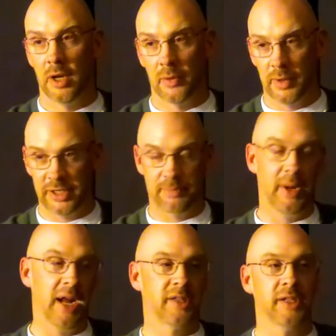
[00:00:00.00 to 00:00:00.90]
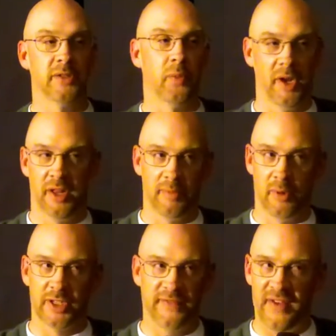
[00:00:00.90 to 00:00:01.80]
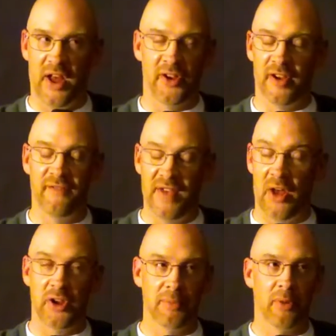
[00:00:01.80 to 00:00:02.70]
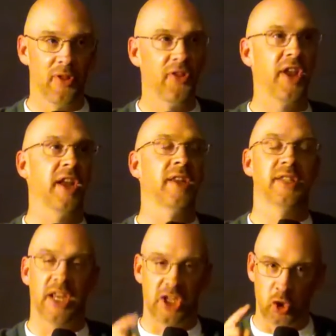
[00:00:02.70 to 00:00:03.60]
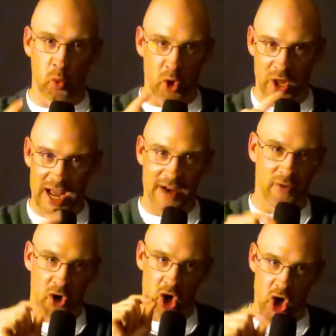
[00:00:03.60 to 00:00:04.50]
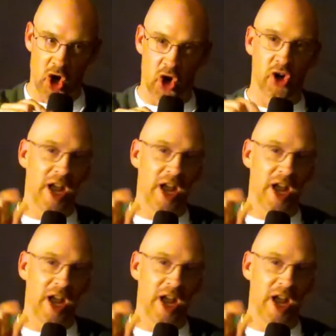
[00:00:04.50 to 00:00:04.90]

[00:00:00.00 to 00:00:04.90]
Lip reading: Respect is one of the most valuable things that you will ever earn.